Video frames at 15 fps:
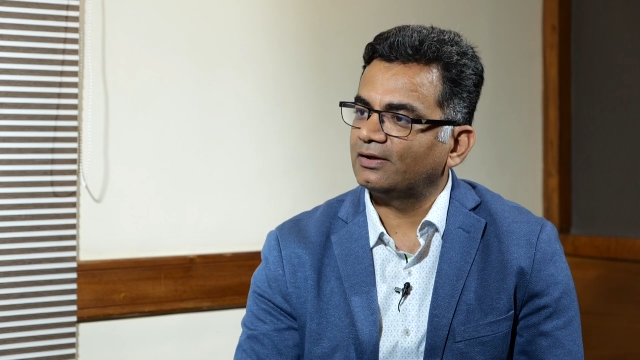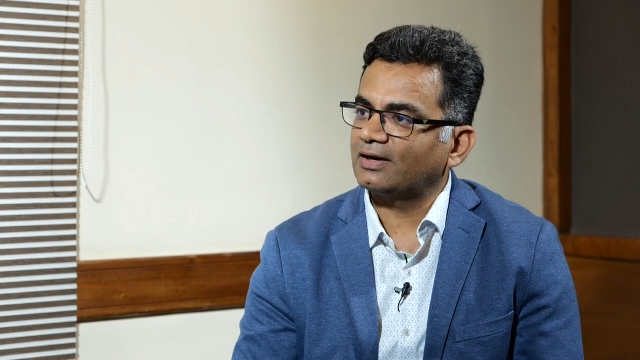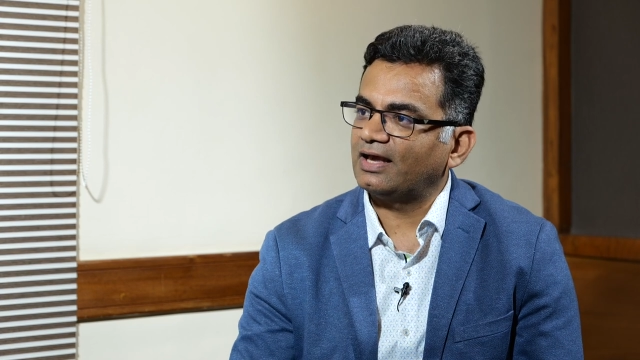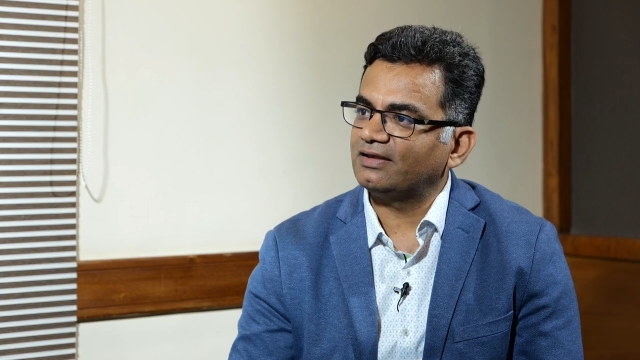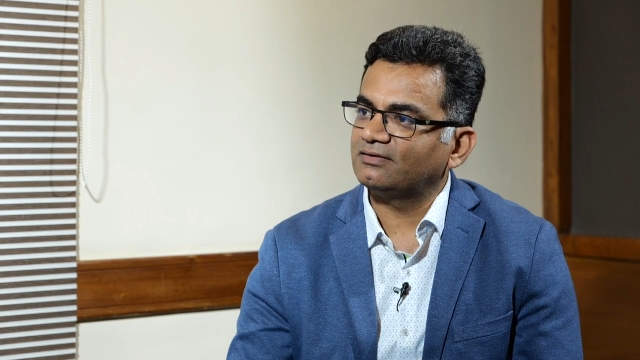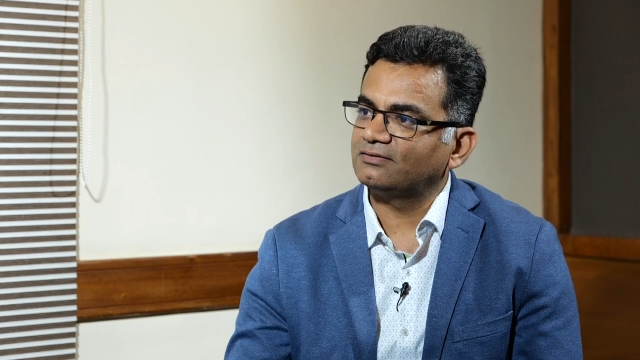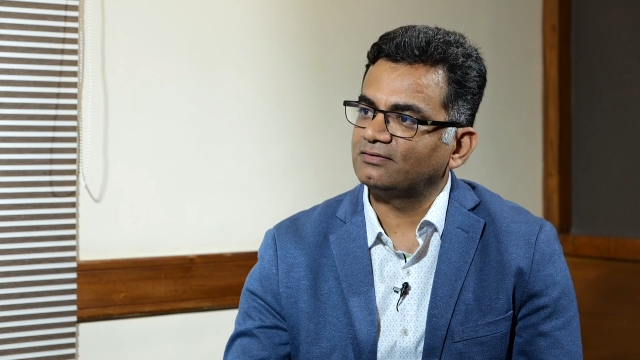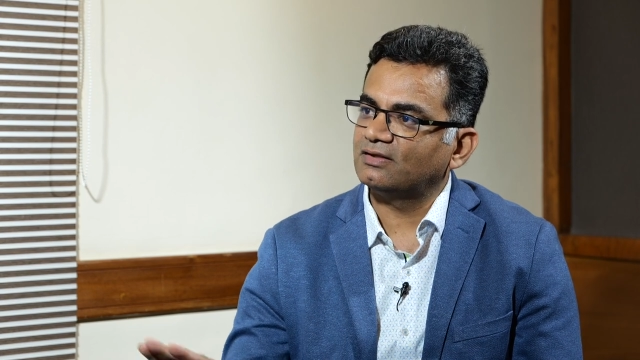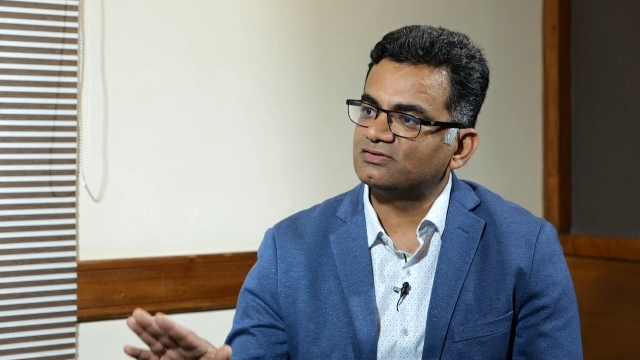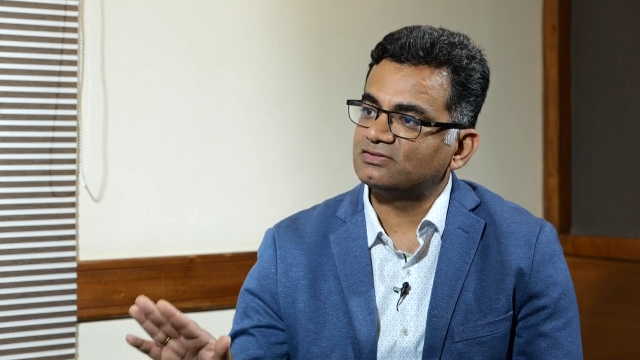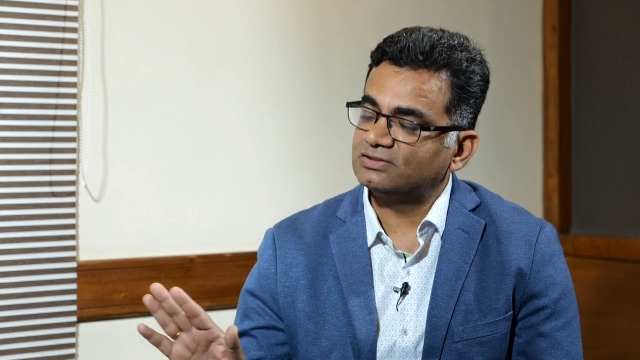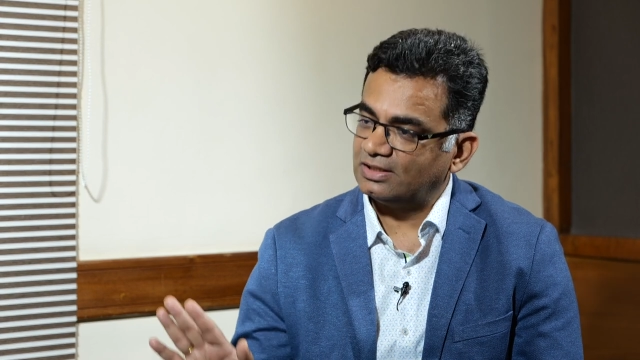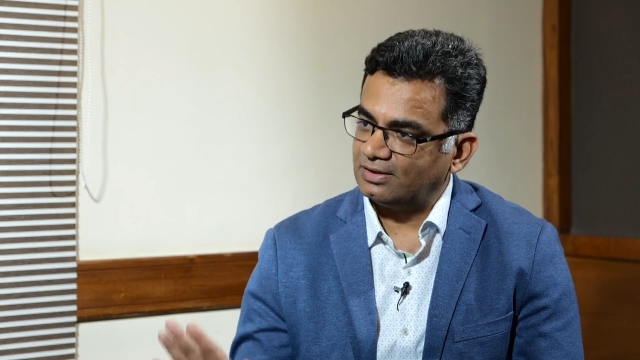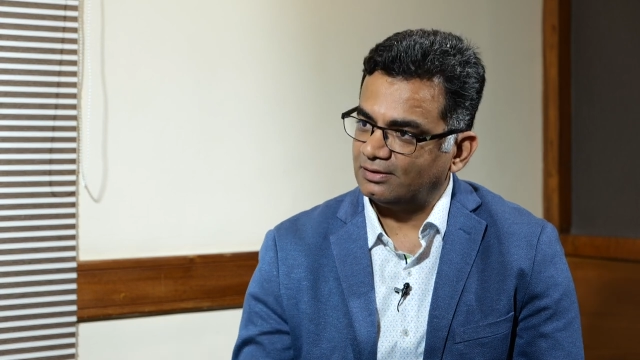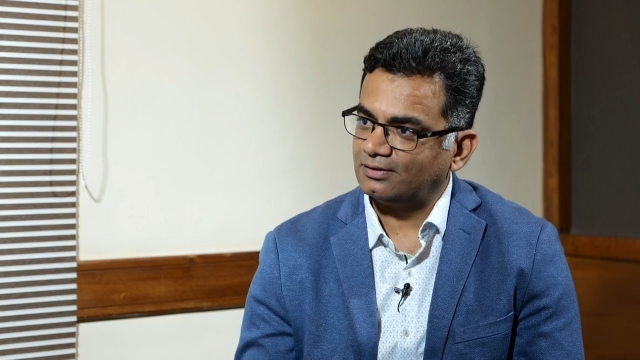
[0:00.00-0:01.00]
the crises, and
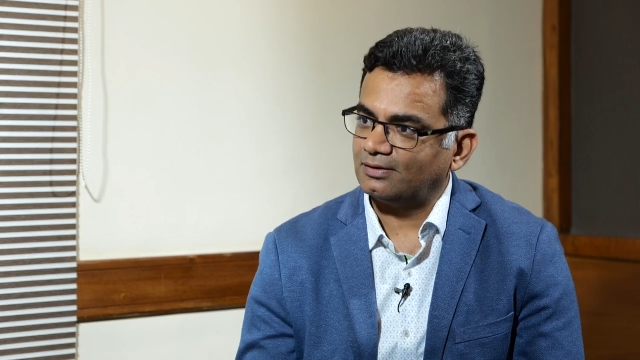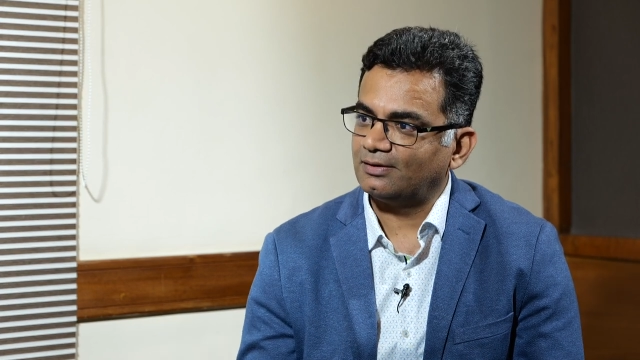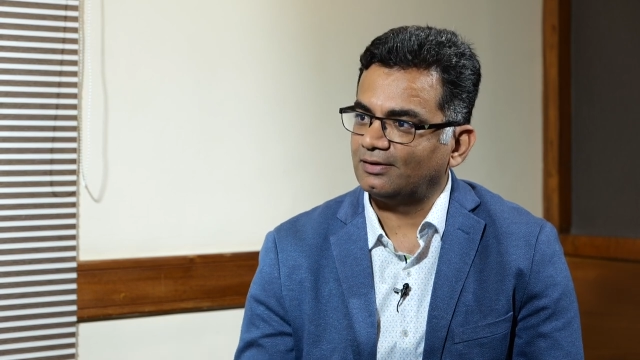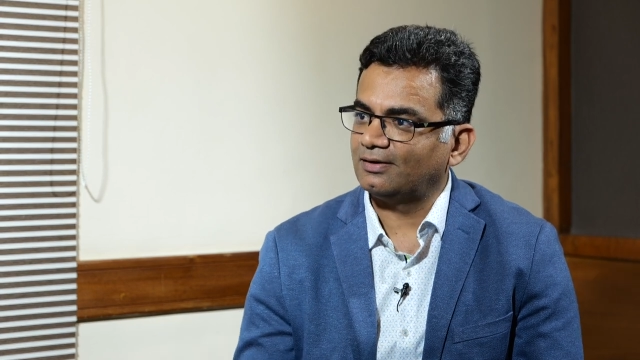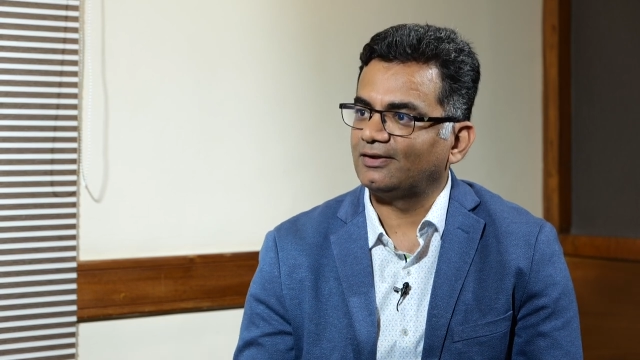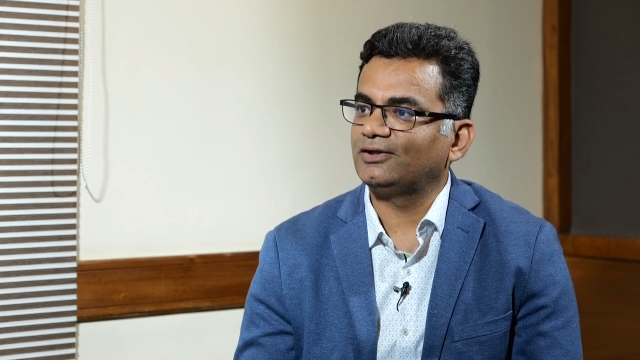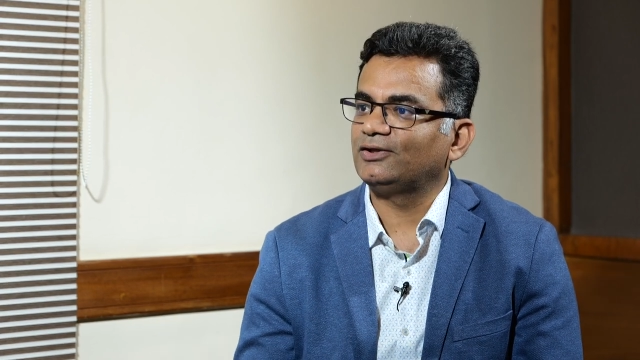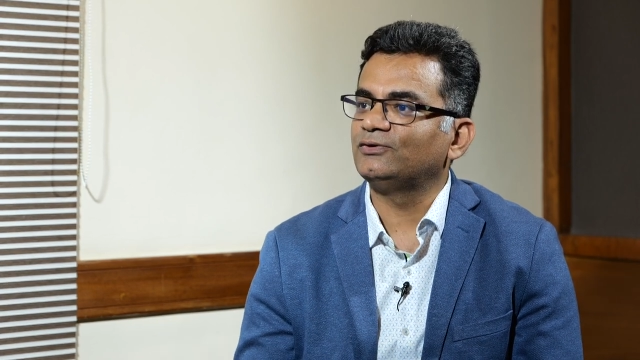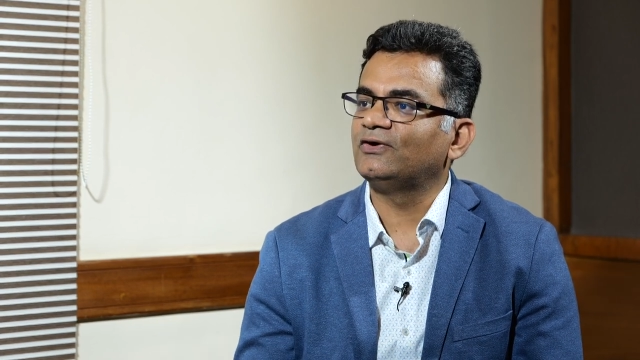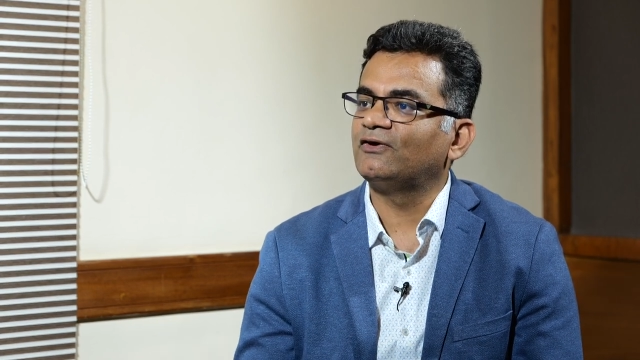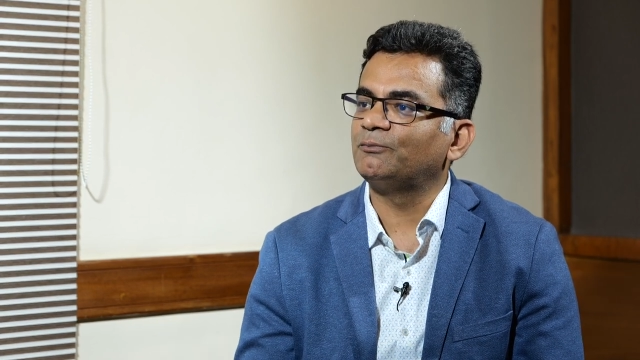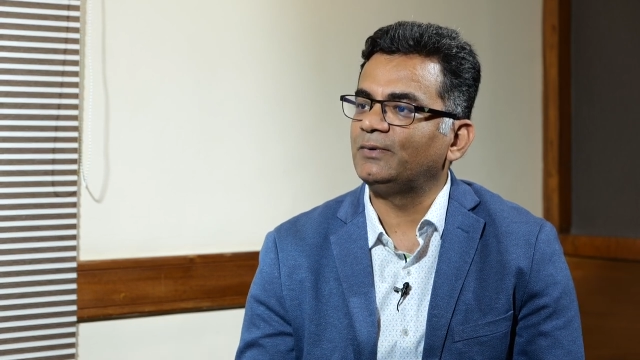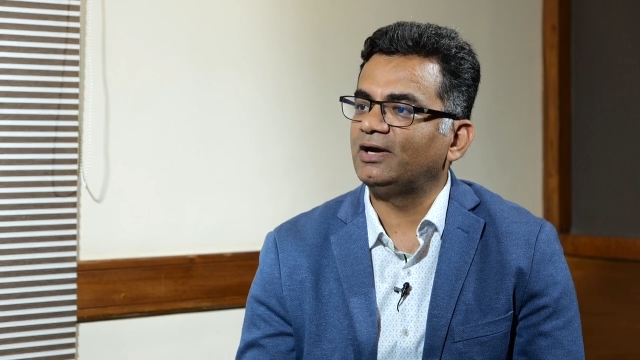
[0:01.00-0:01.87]
still you have